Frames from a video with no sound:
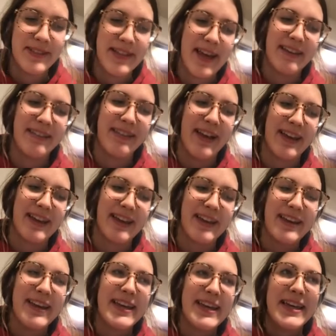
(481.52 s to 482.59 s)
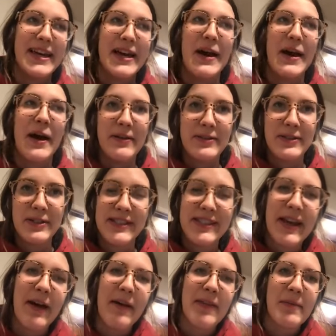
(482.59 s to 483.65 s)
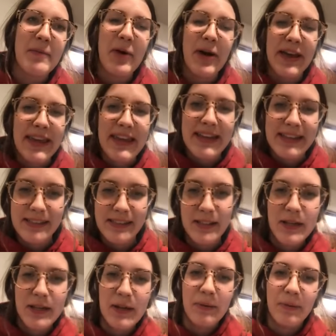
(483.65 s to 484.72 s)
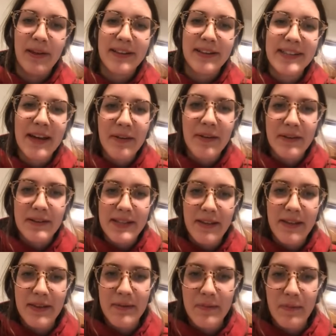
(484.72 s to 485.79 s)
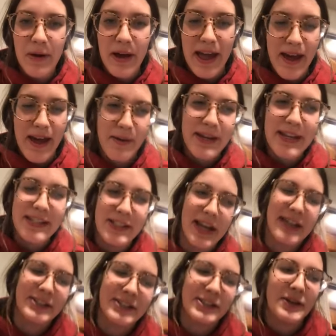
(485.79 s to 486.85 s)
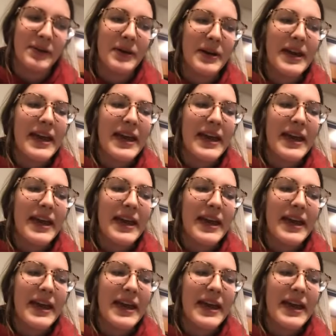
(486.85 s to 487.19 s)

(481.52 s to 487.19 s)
say, like, just tell them what he is to you. Like tell them how he changed you.